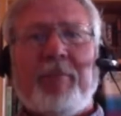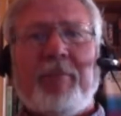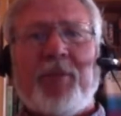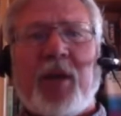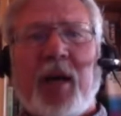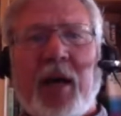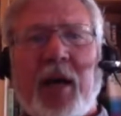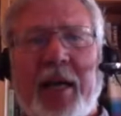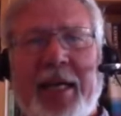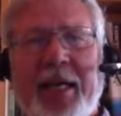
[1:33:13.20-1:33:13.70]

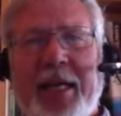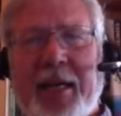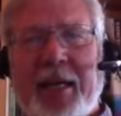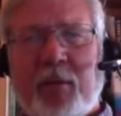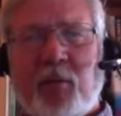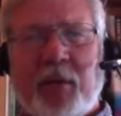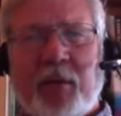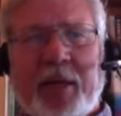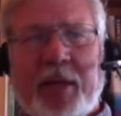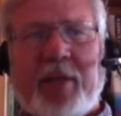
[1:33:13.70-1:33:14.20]
Uh, he
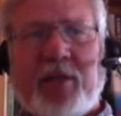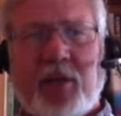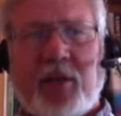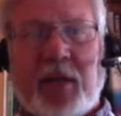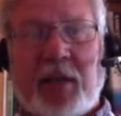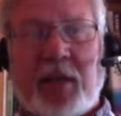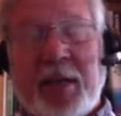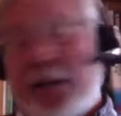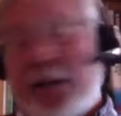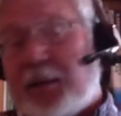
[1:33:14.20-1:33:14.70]
had reissued.
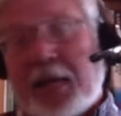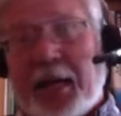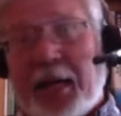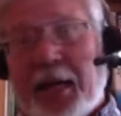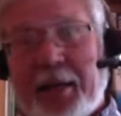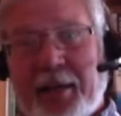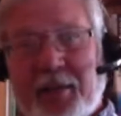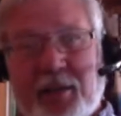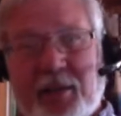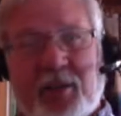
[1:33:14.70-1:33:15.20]
he had
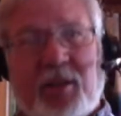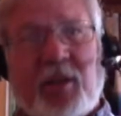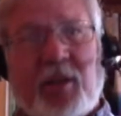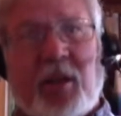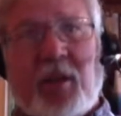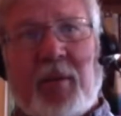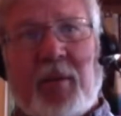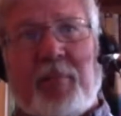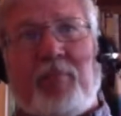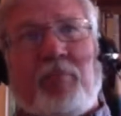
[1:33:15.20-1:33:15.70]
gotten his
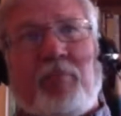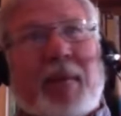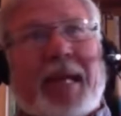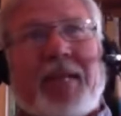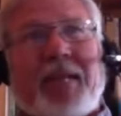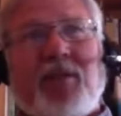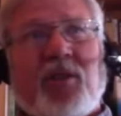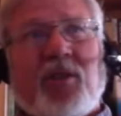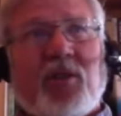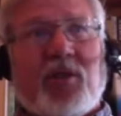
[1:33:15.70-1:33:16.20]

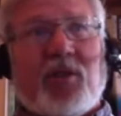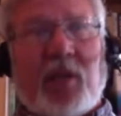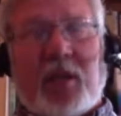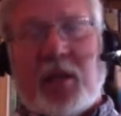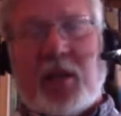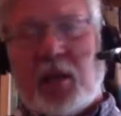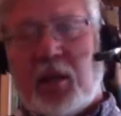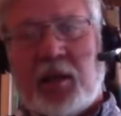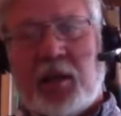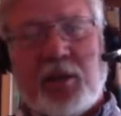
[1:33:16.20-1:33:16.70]
master's at
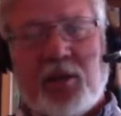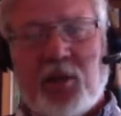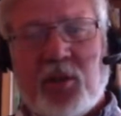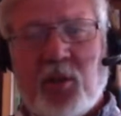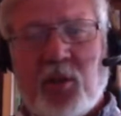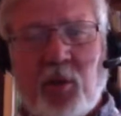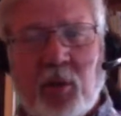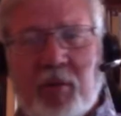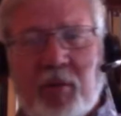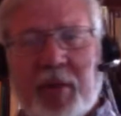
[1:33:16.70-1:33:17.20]
the London
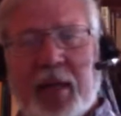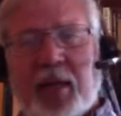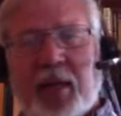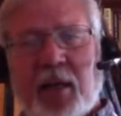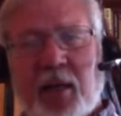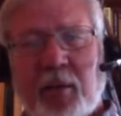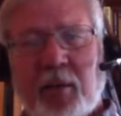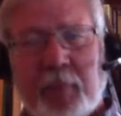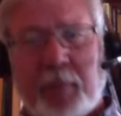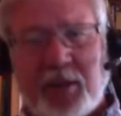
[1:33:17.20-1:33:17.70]
School of
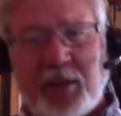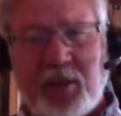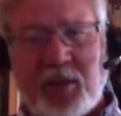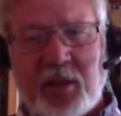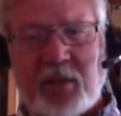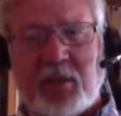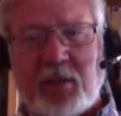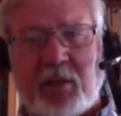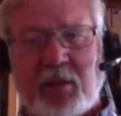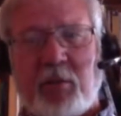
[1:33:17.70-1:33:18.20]
Economics.
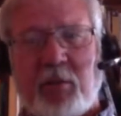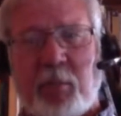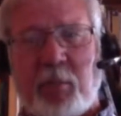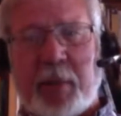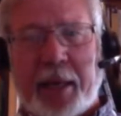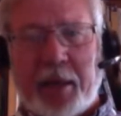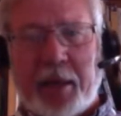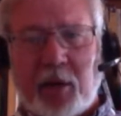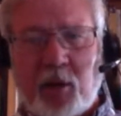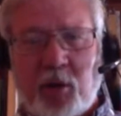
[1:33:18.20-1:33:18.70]
This this
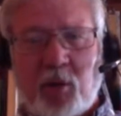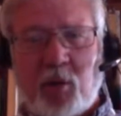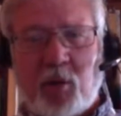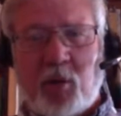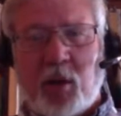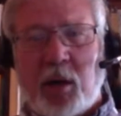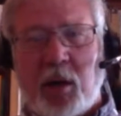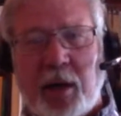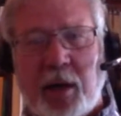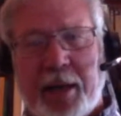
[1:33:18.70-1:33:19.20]
man knew
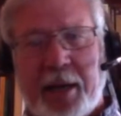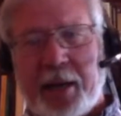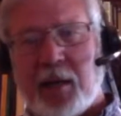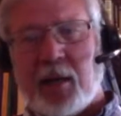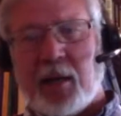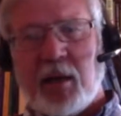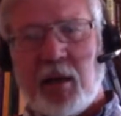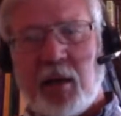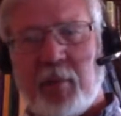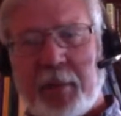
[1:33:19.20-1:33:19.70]
uh,
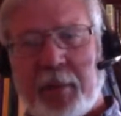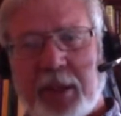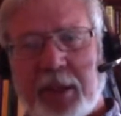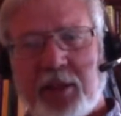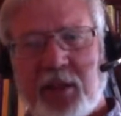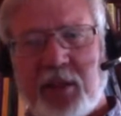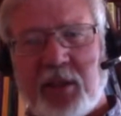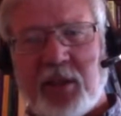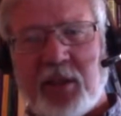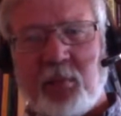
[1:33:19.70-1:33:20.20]
economics.
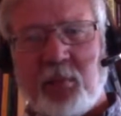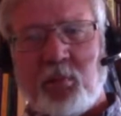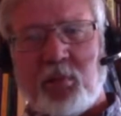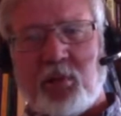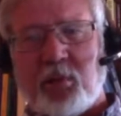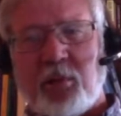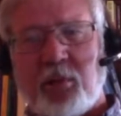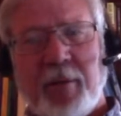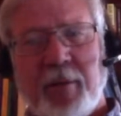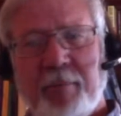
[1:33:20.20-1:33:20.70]
Right. He was a
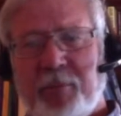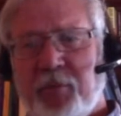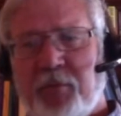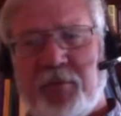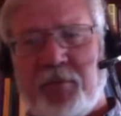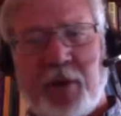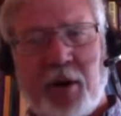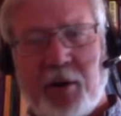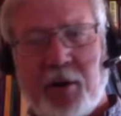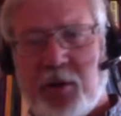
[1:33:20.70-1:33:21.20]

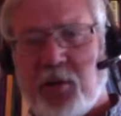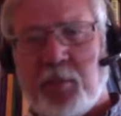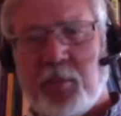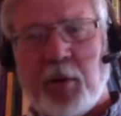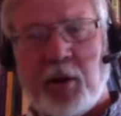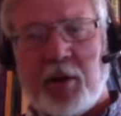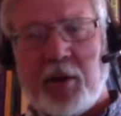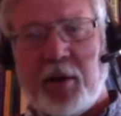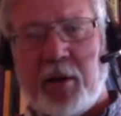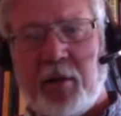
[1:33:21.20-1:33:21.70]
very
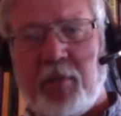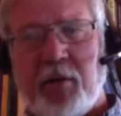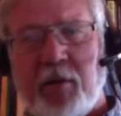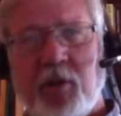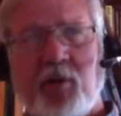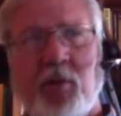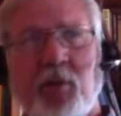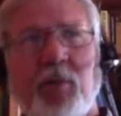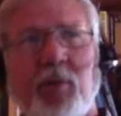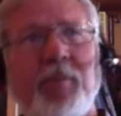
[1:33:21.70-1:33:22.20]
smart
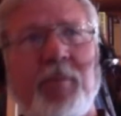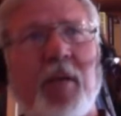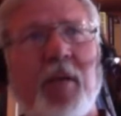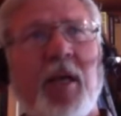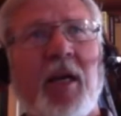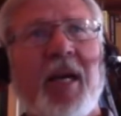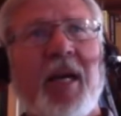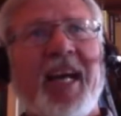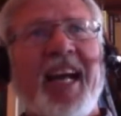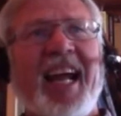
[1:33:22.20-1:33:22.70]
individual,
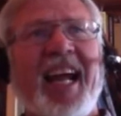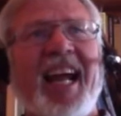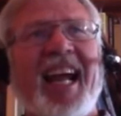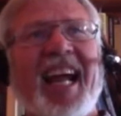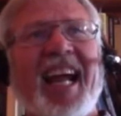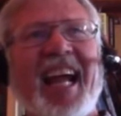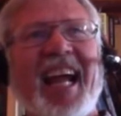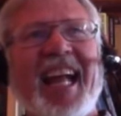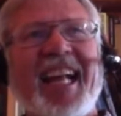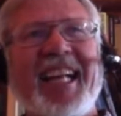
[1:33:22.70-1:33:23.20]

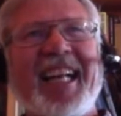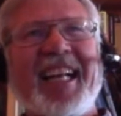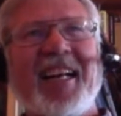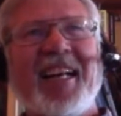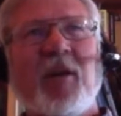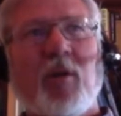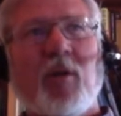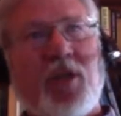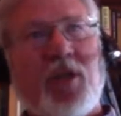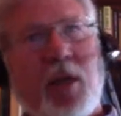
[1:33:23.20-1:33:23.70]
and of
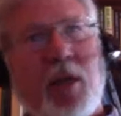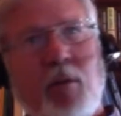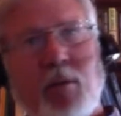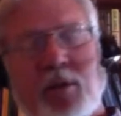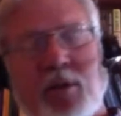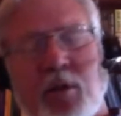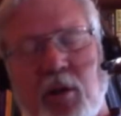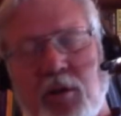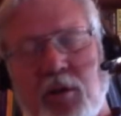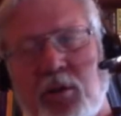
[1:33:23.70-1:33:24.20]
course he
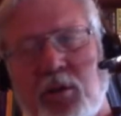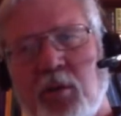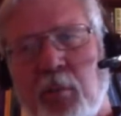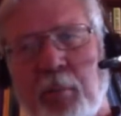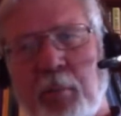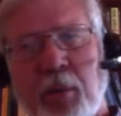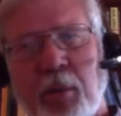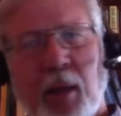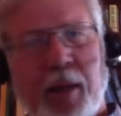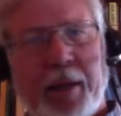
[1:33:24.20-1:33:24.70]
was also
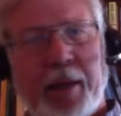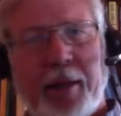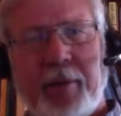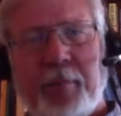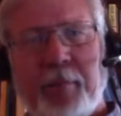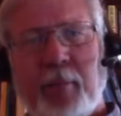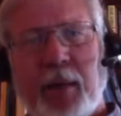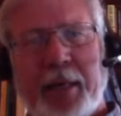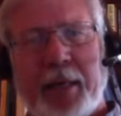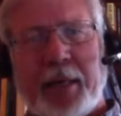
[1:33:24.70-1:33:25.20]

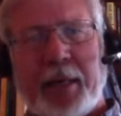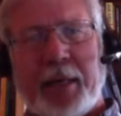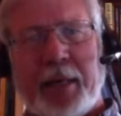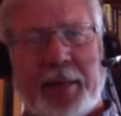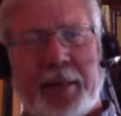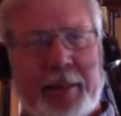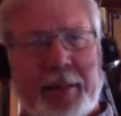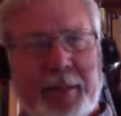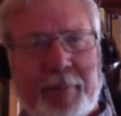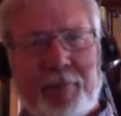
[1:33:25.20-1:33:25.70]
played by
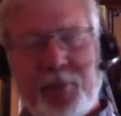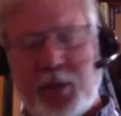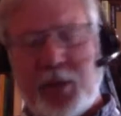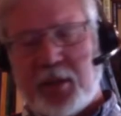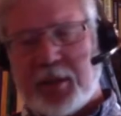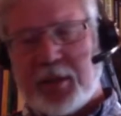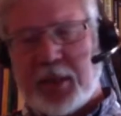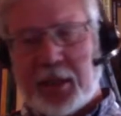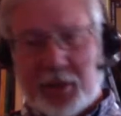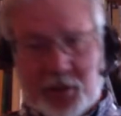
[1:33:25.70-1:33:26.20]
uh, the
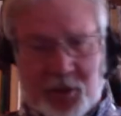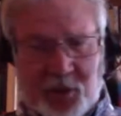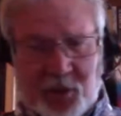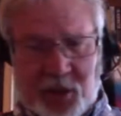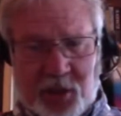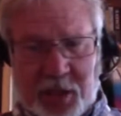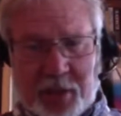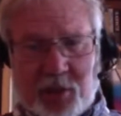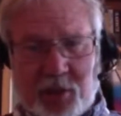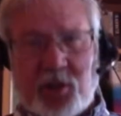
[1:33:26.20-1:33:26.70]
intelligence
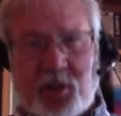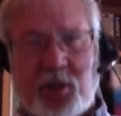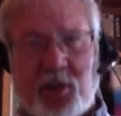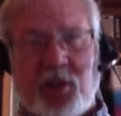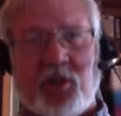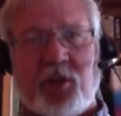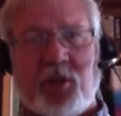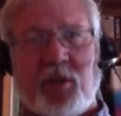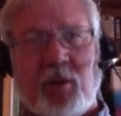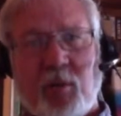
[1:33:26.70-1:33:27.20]

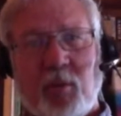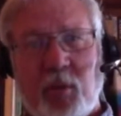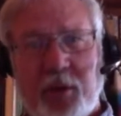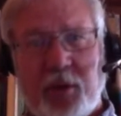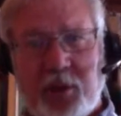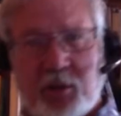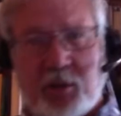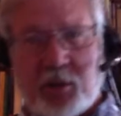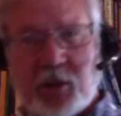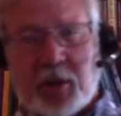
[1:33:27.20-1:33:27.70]
agencies. You know, with
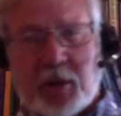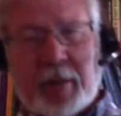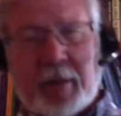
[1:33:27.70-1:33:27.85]
his